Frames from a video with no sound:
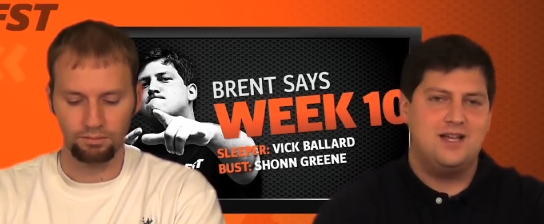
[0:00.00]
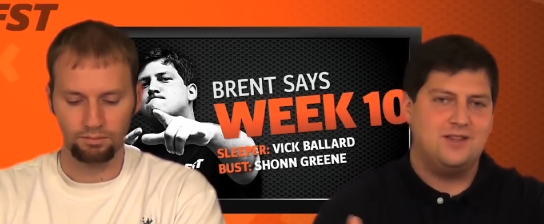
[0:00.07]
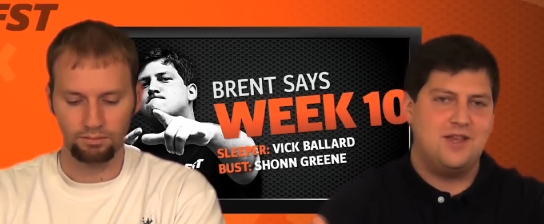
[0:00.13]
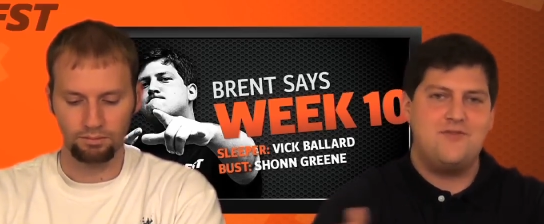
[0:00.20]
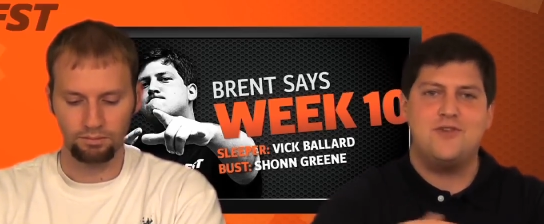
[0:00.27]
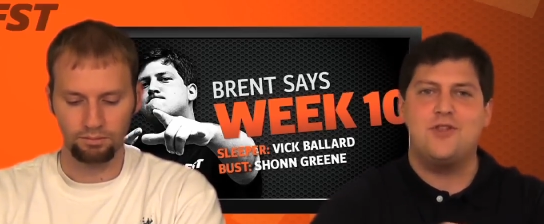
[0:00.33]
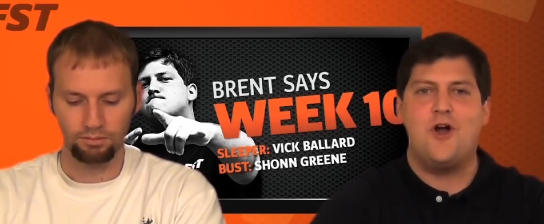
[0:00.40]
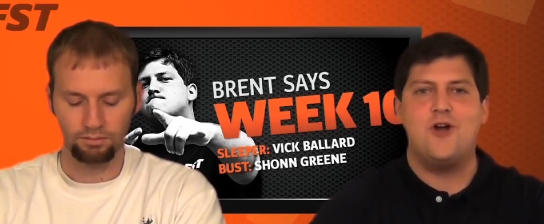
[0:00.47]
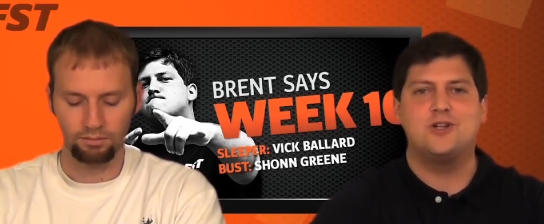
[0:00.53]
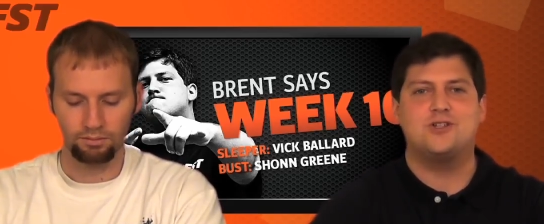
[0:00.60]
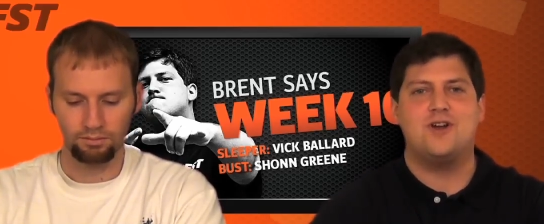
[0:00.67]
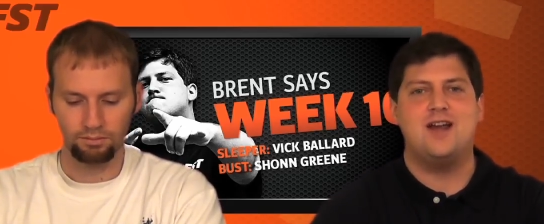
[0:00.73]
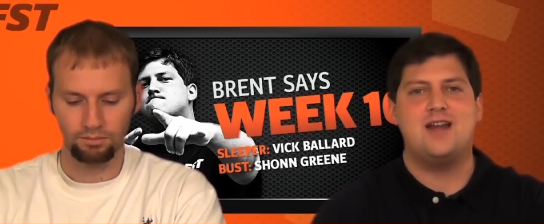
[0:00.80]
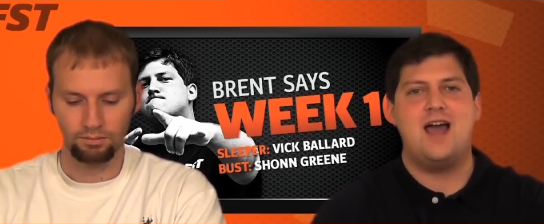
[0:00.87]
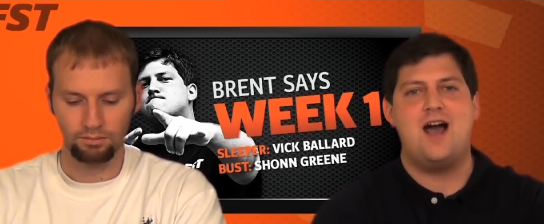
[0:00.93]
Speaker 1: Living
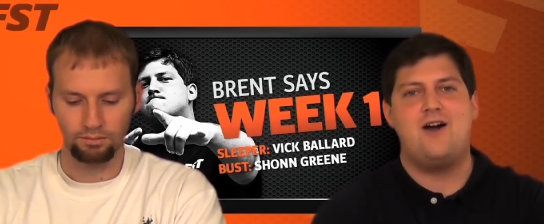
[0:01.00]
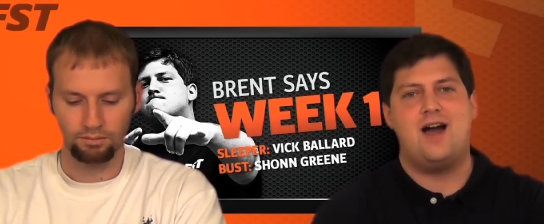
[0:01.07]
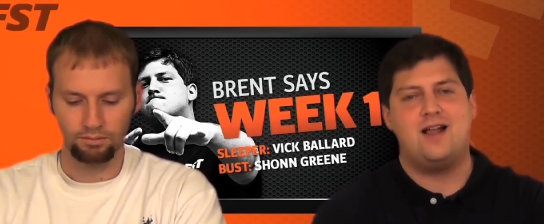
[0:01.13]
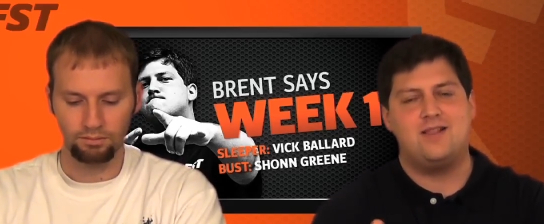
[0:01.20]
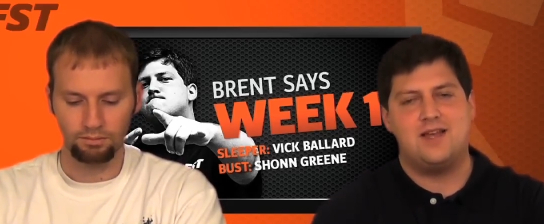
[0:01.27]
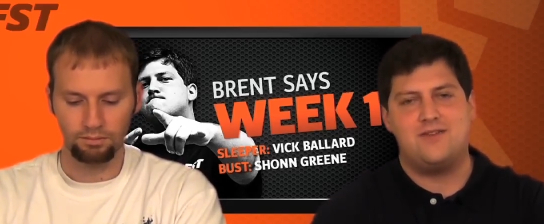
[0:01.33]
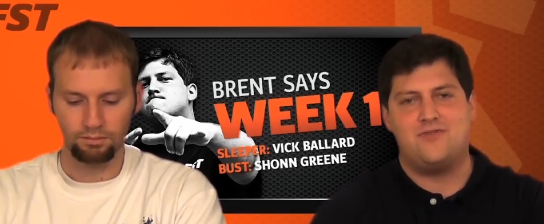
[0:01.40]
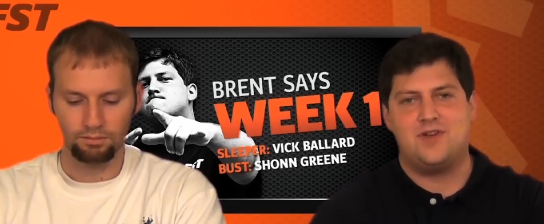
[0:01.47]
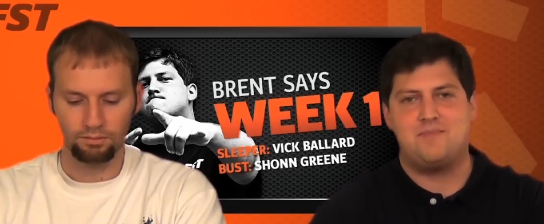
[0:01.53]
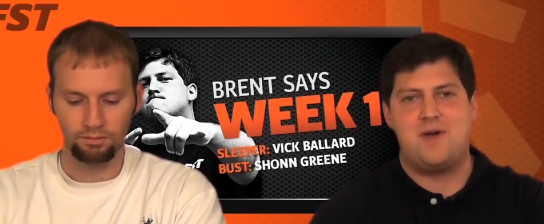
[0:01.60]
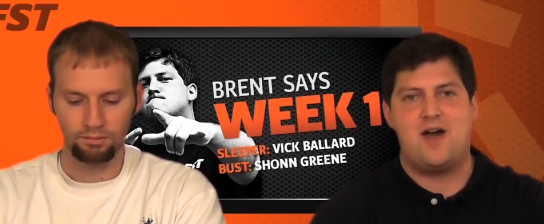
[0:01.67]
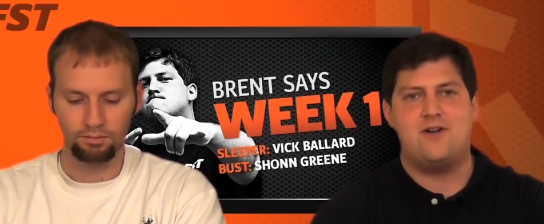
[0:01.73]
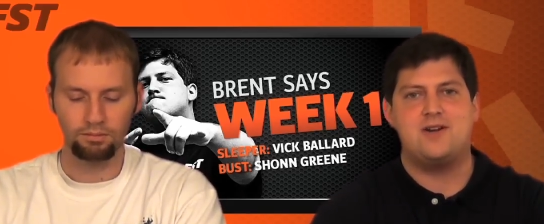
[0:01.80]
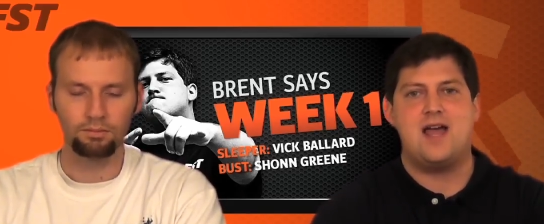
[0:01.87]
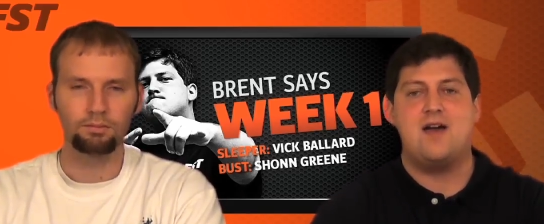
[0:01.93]
large right now. I like Vick
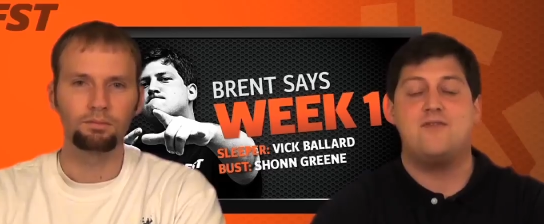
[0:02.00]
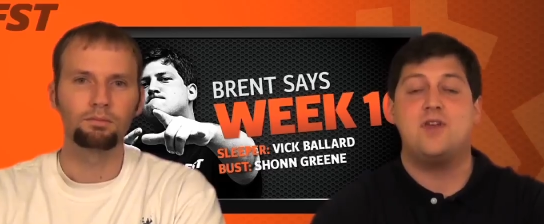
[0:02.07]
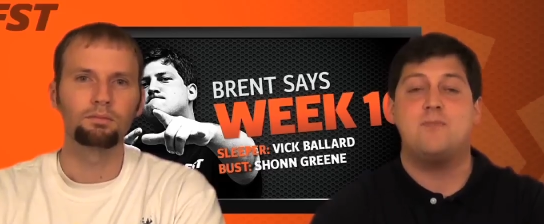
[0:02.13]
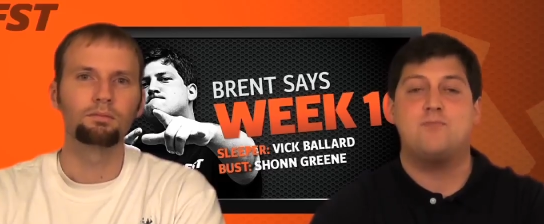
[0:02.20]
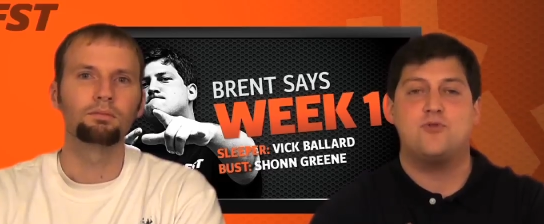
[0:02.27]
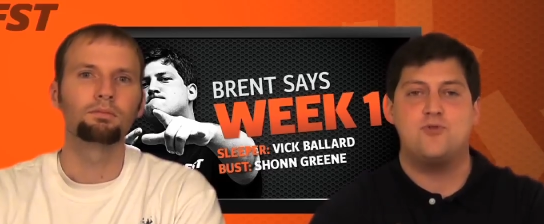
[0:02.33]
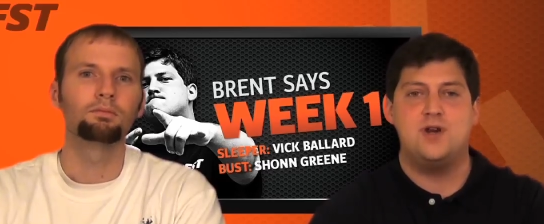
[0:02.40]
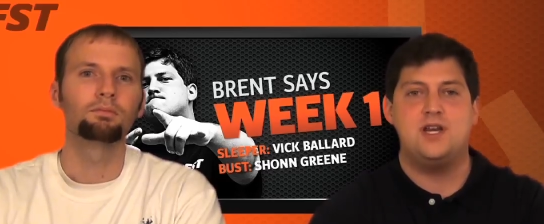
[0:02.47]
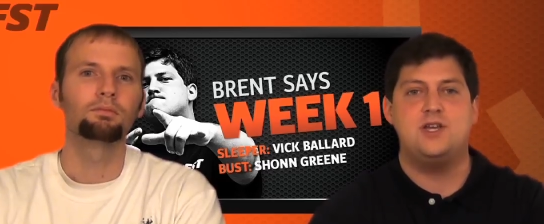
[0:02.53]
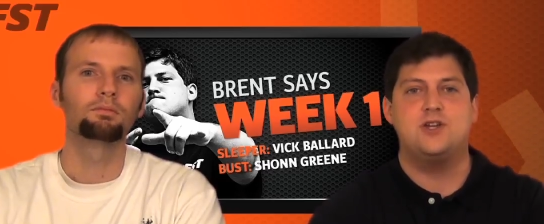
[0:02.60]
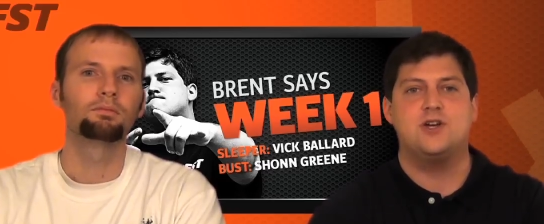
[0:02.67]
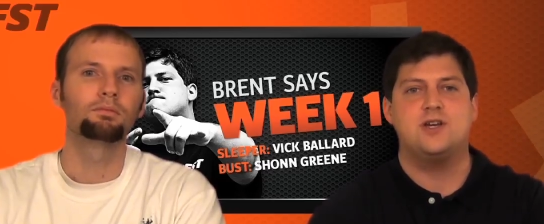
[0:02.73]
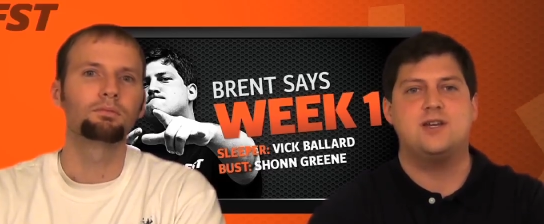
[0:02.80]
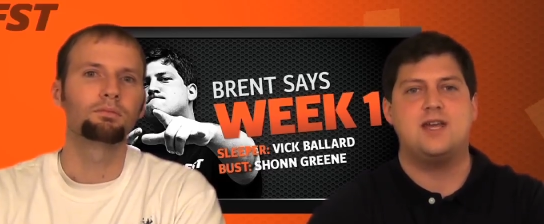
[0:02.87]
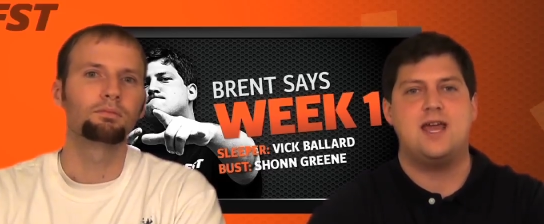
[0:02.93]
Ballard to have a pretty
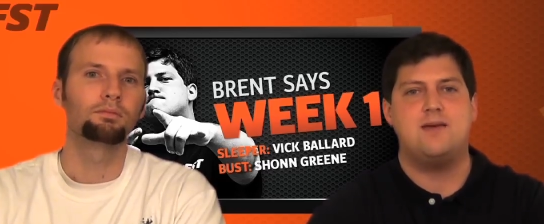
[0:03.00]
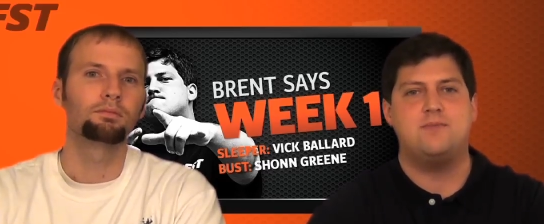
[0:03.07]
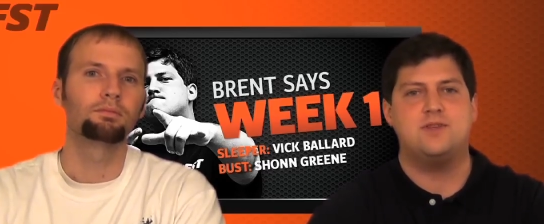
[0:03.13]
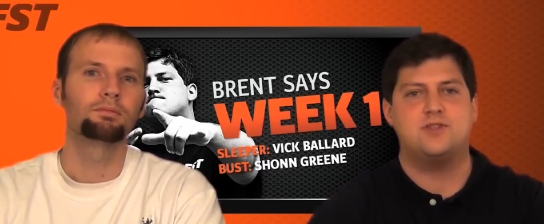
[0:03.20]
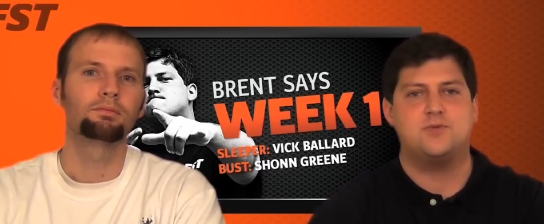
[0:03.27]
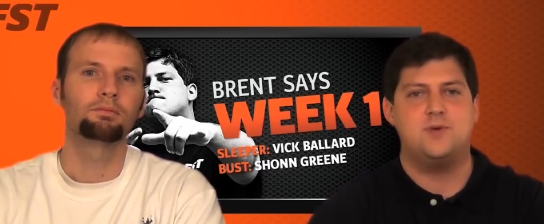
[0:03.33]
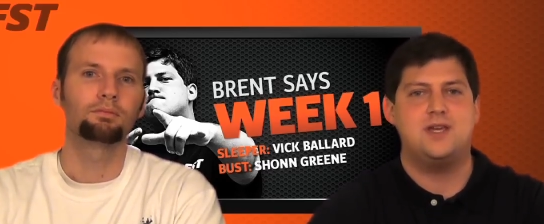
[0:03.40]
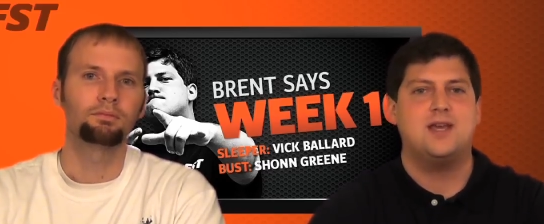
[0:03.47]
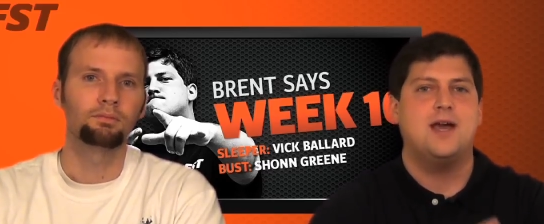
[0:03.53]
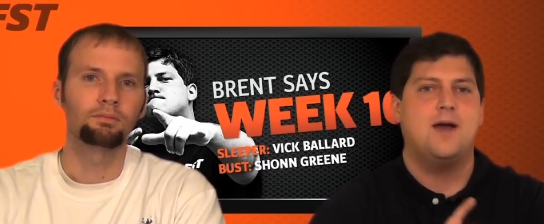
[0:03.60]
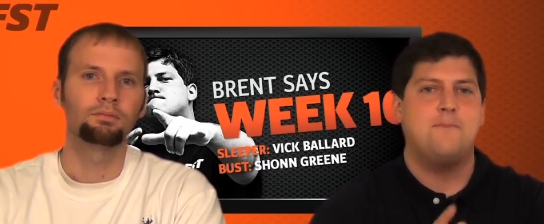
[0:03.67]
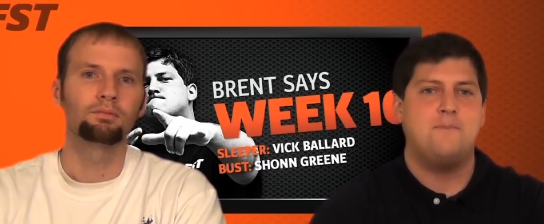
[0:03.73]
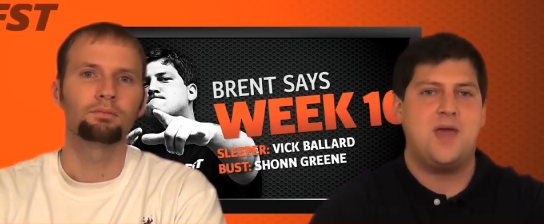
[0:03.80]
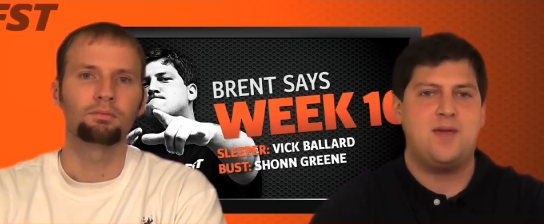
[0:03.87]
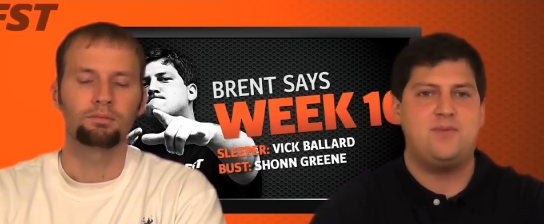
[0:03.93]
good game this week.
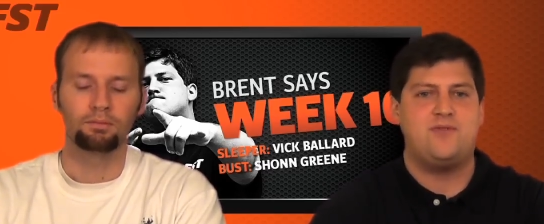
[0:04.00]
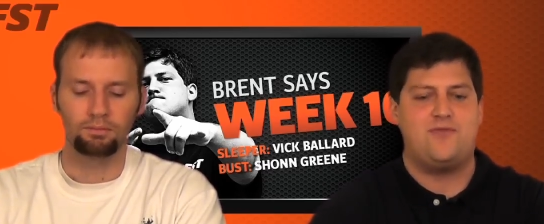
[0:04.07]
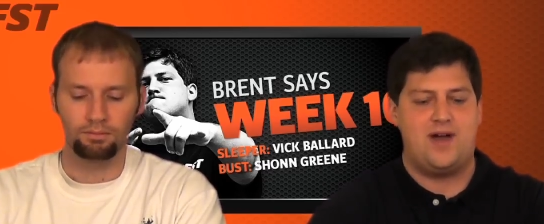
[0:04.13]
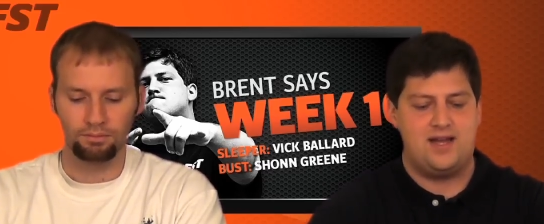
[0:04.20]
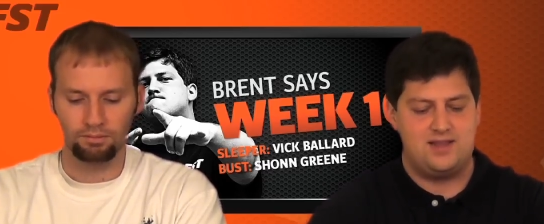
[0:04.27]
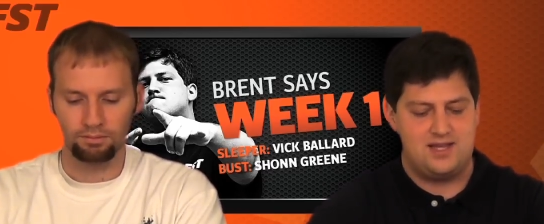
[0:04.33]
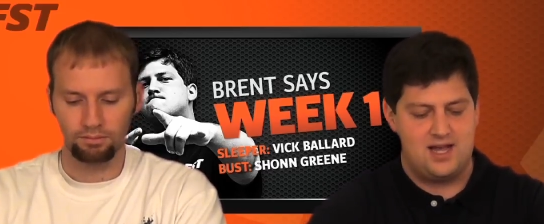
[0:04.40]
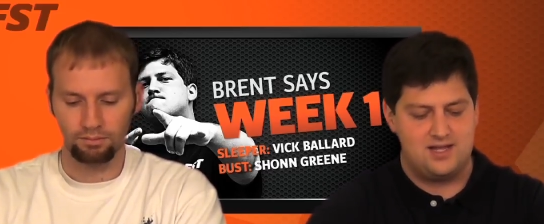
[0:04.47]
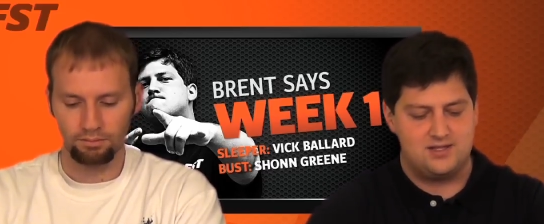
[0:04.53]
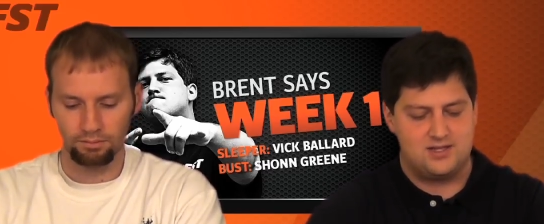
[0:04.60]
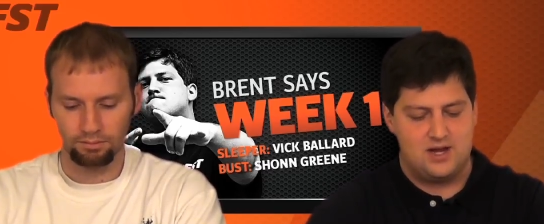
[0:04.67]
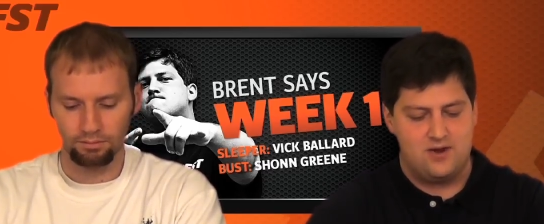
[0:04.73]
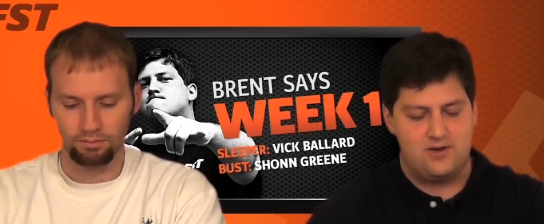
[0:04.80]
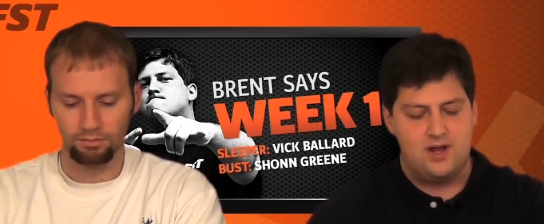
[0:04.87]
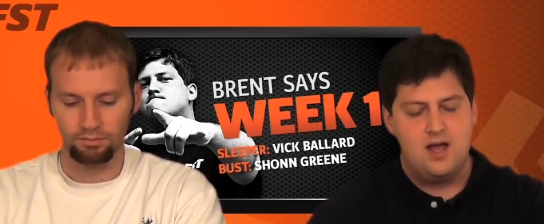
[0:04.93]
Maybe find the end
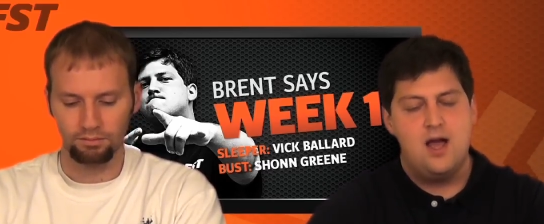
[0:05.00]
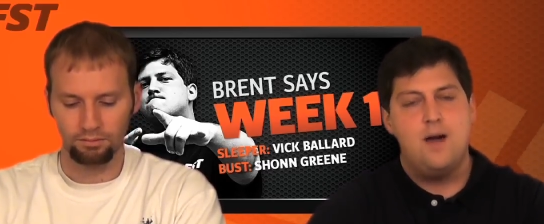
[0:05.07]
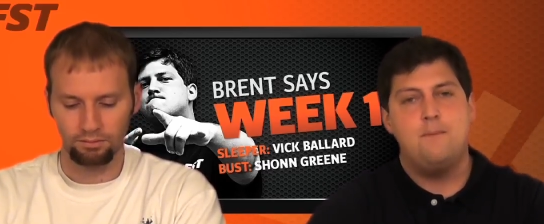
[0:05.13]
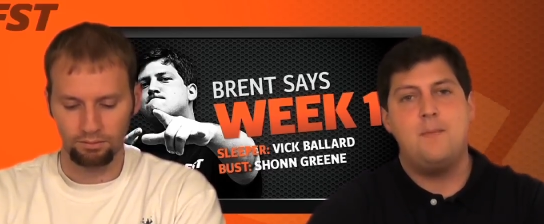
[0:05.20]
zone.